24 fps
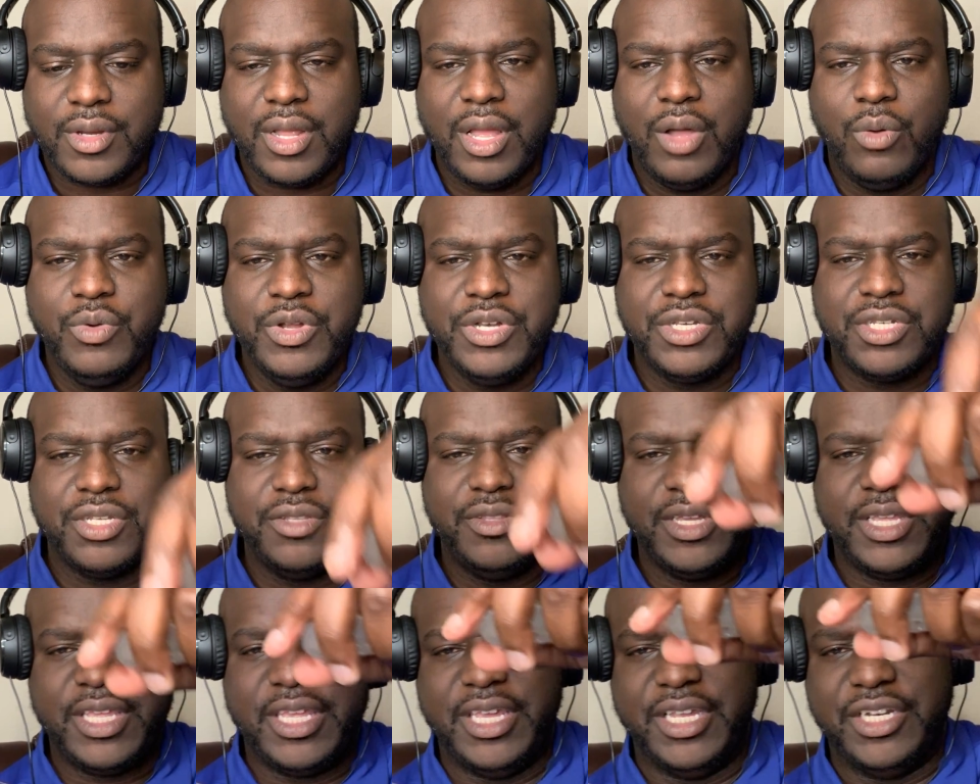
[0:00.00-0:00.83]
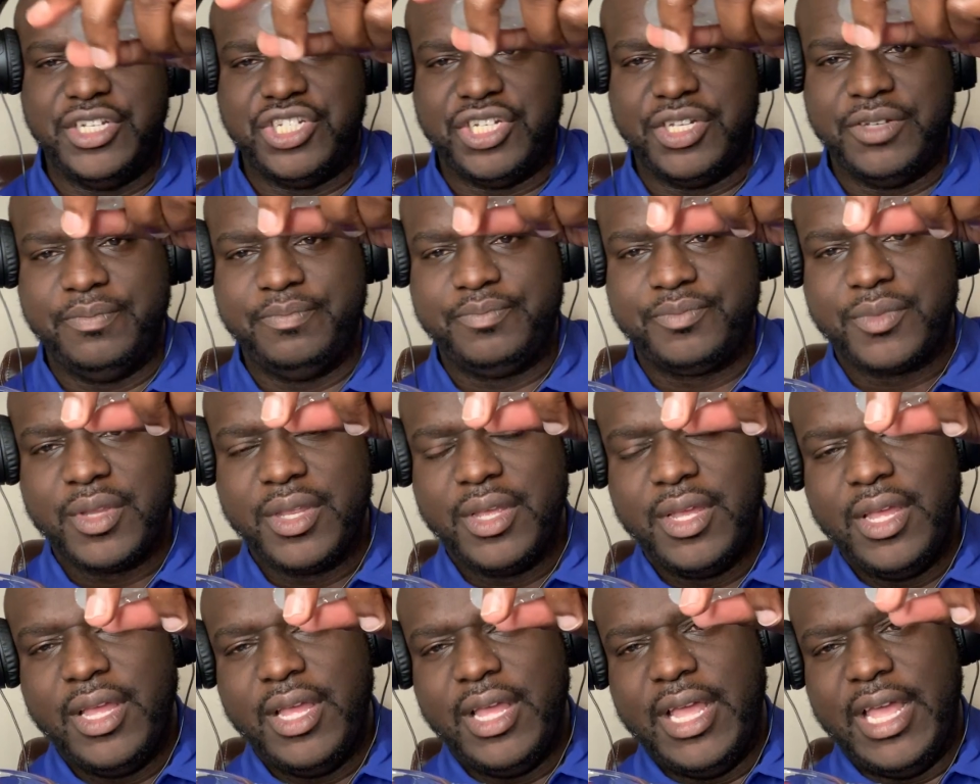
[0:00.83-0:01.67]
I went to the kitchen
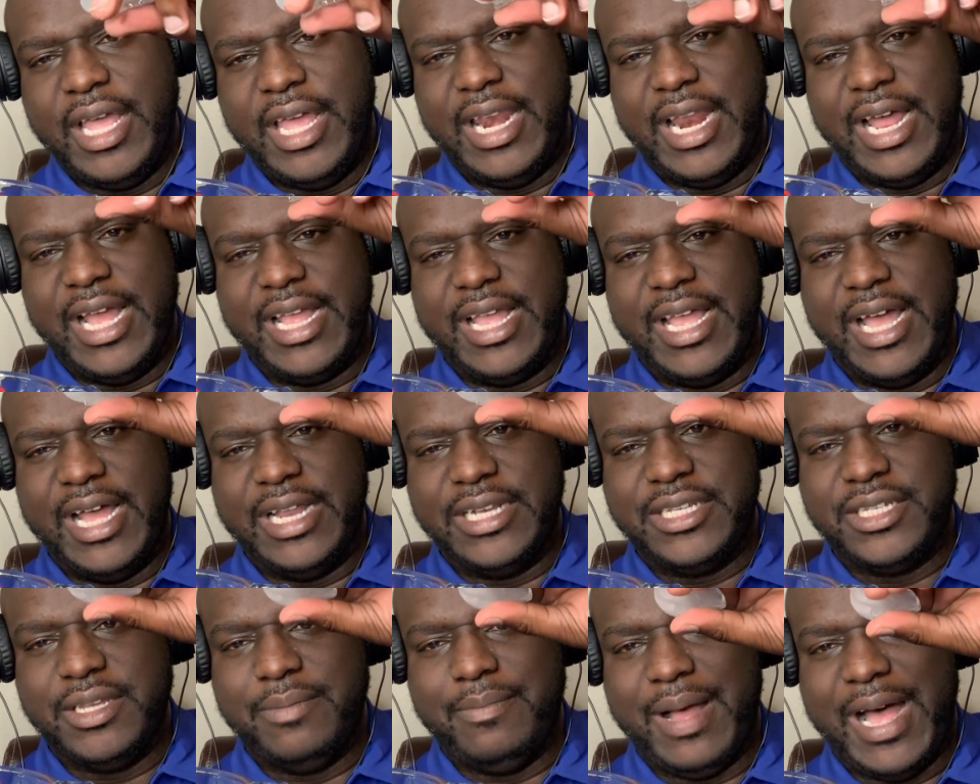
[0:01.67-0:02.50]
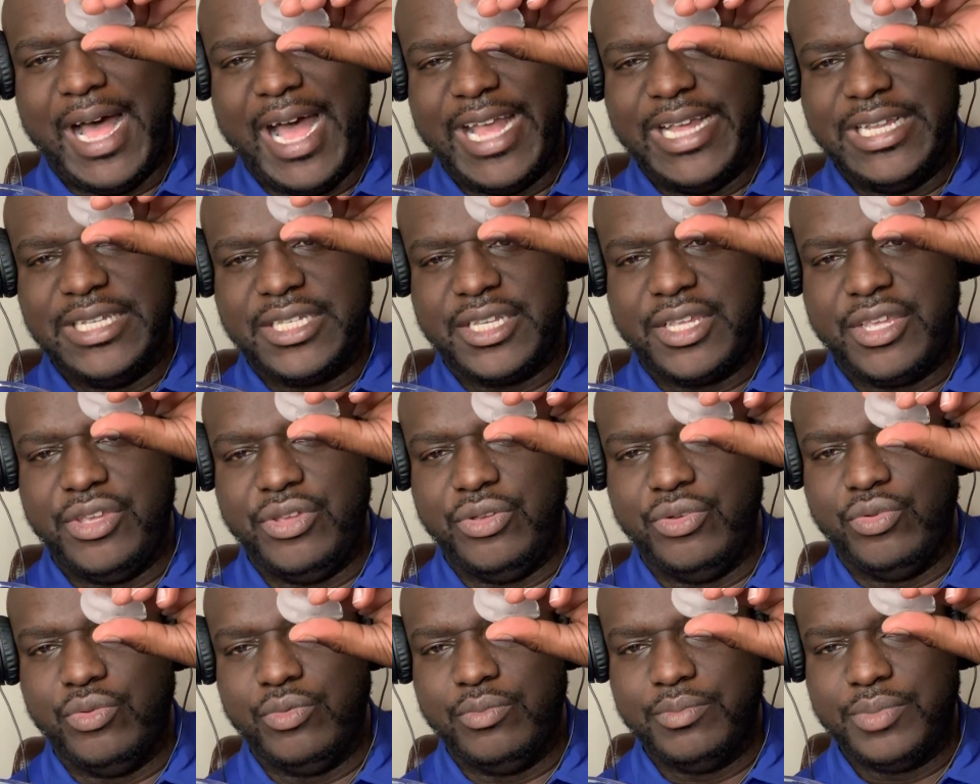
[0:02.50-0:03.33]
and I got some ice
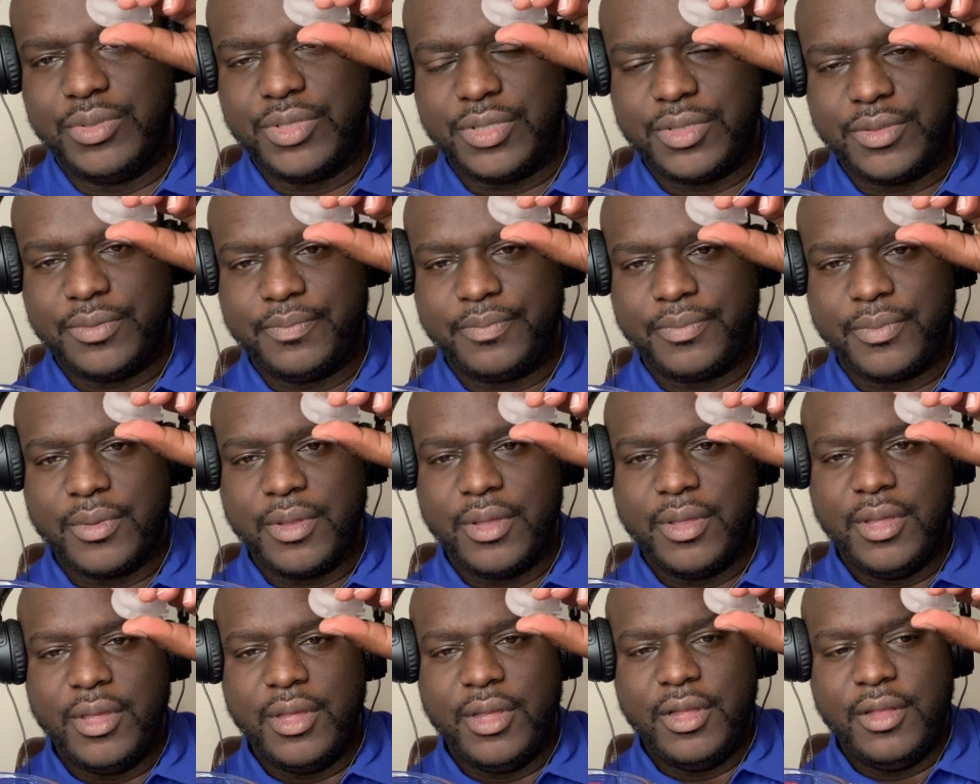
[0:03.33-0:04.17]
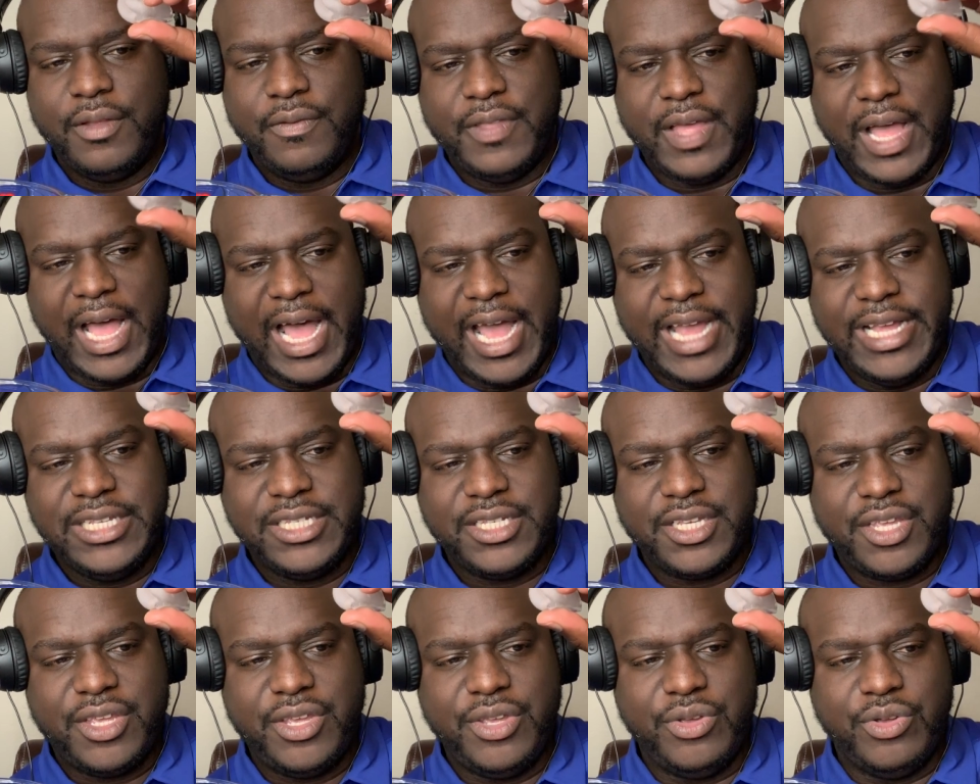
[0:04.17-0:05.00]
cubes. The
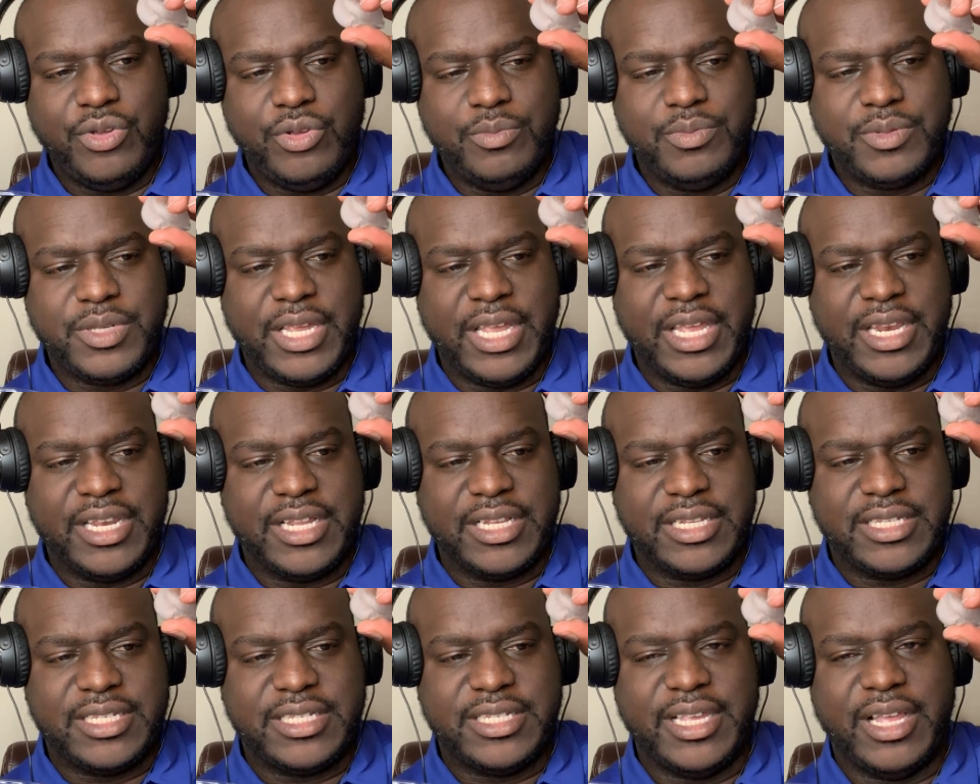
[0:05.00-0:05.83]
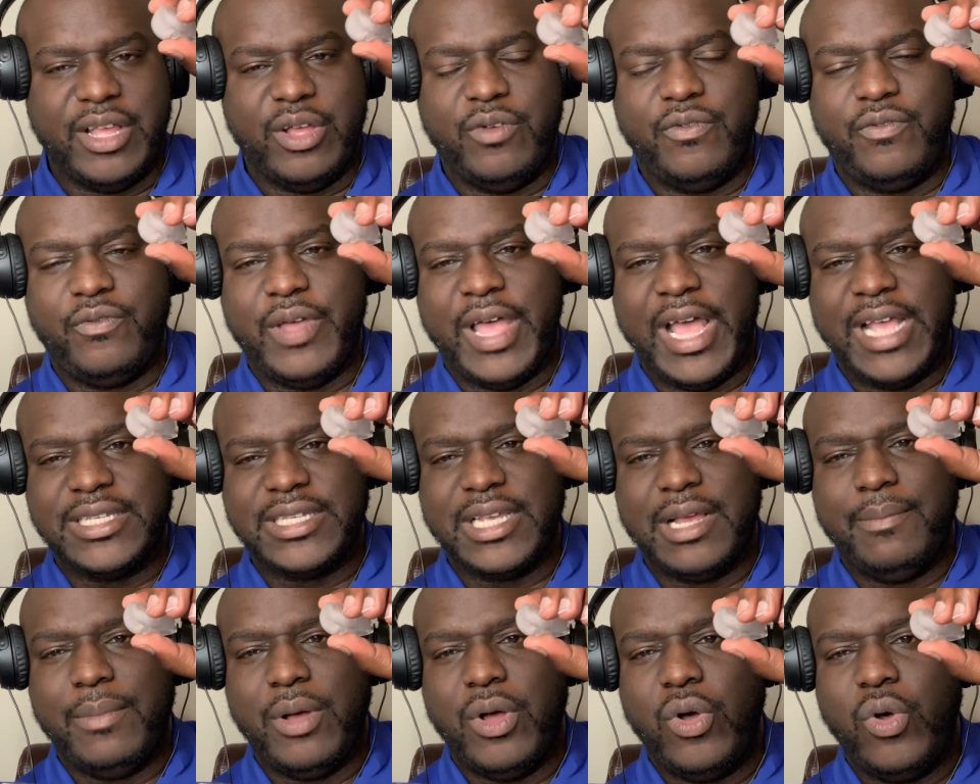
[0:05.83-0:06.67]
ice cubes in itself, as
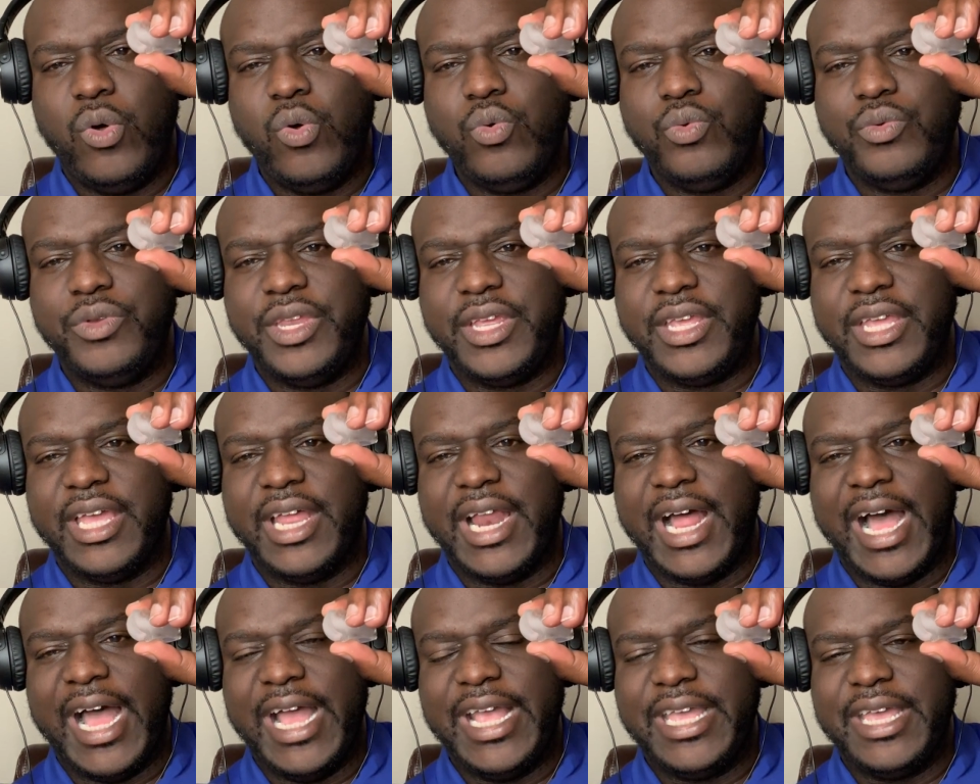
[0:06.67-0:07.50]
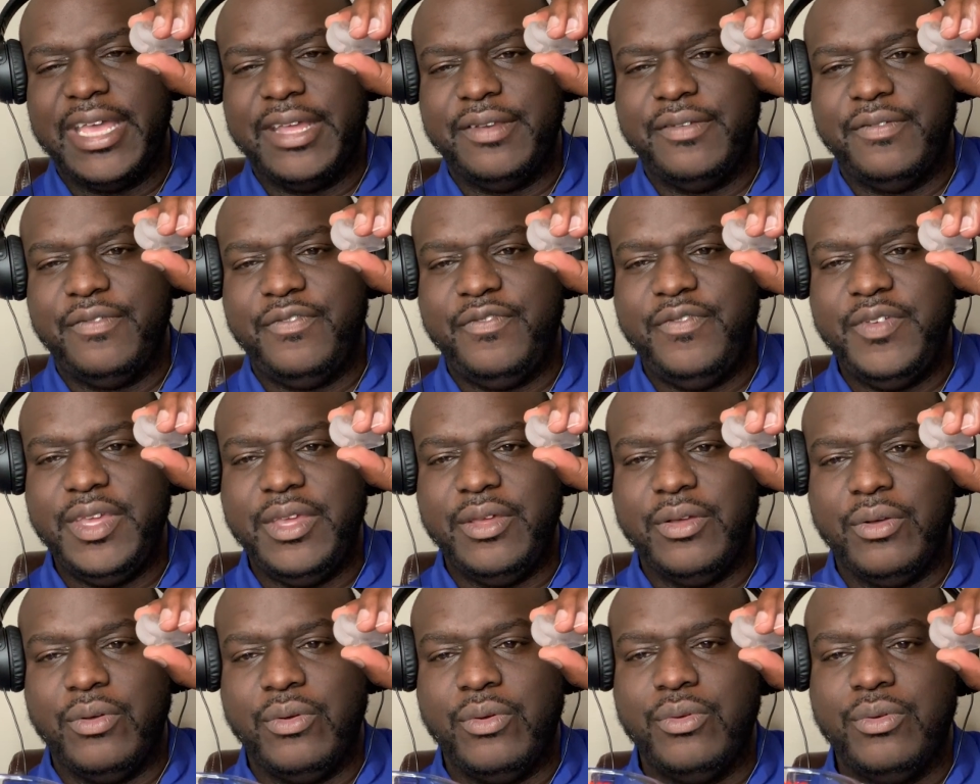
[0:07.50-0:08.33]
I'm holding it, I can
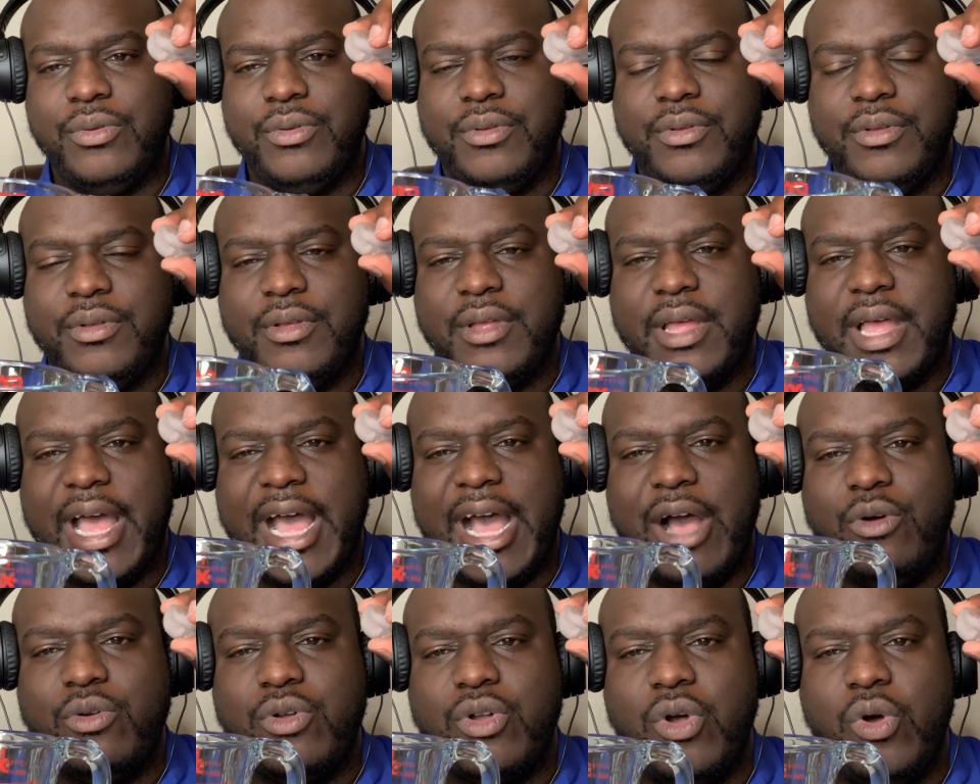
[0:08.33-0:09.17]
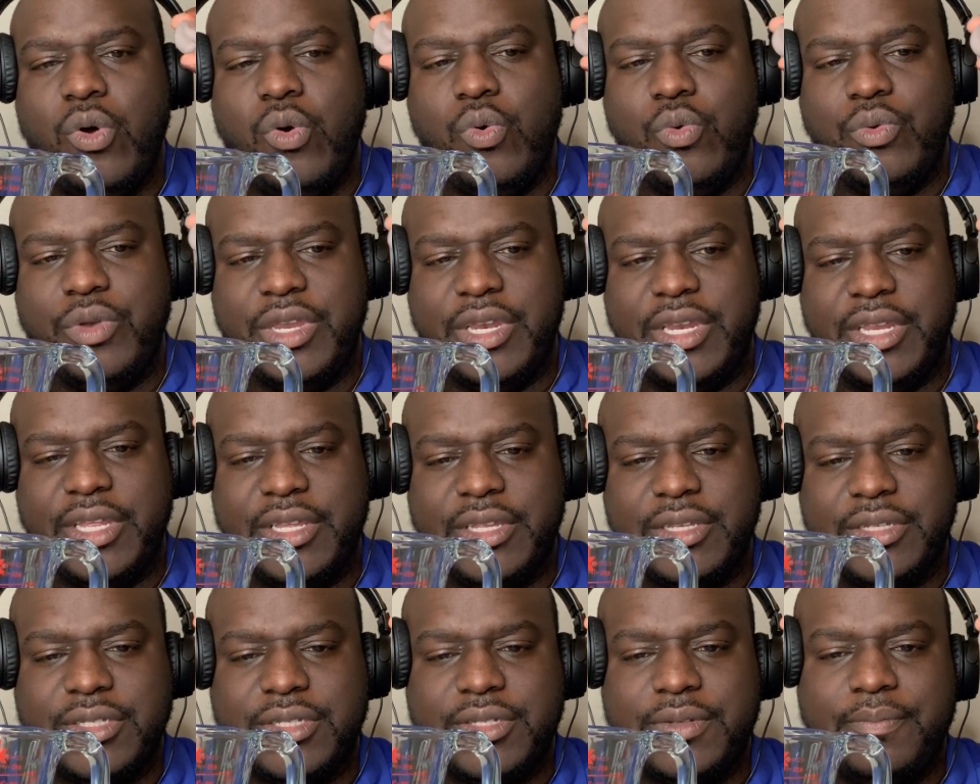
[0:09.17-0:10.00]
feel how cold it
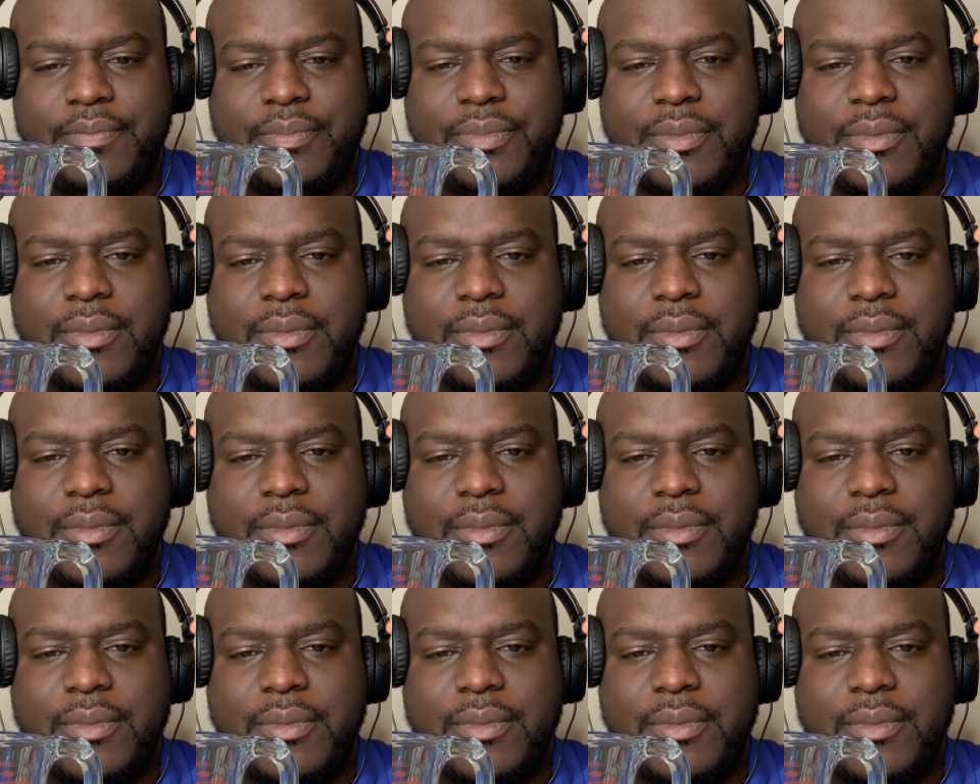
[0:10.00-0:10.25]
is.